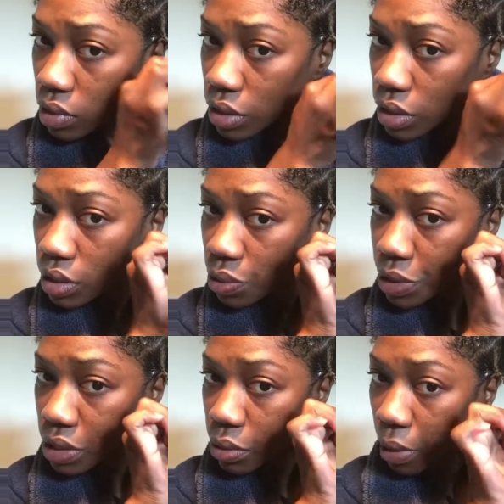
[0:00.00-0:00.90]
You just
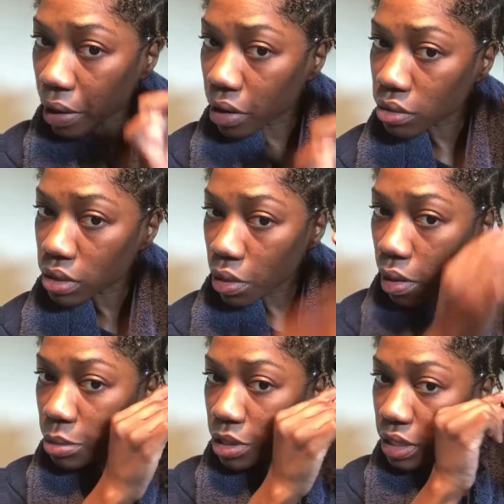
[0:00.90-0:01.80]
twist around. So
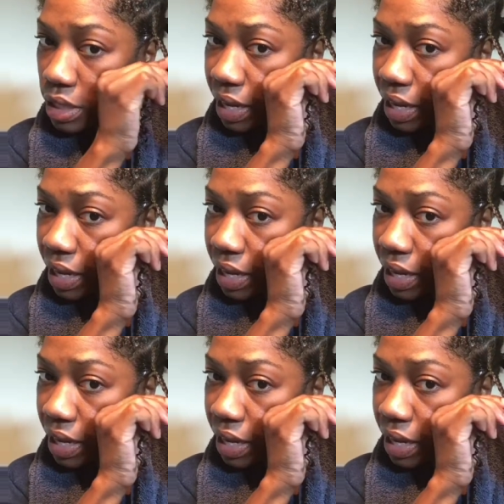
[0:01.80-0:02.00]
I'm just